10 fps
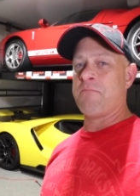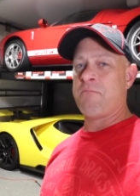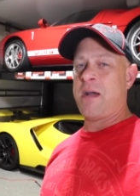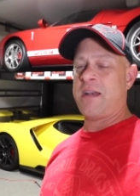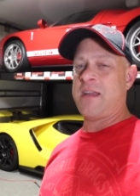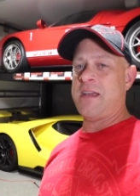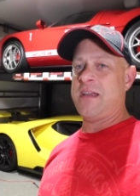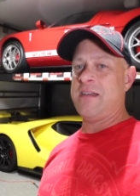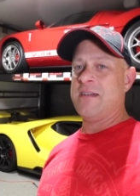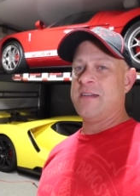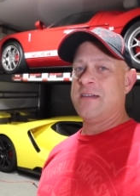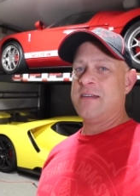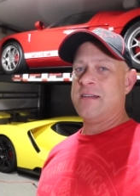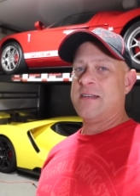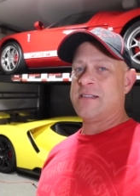money
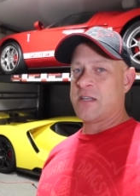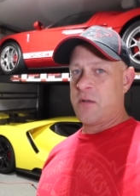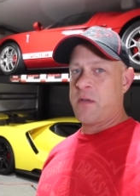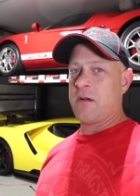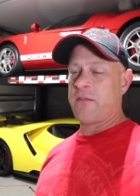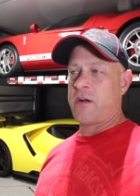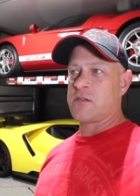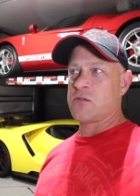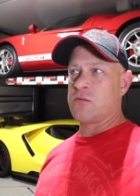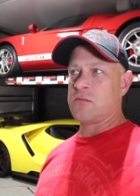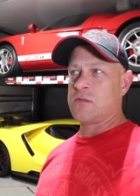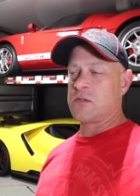is gonna be here very soon.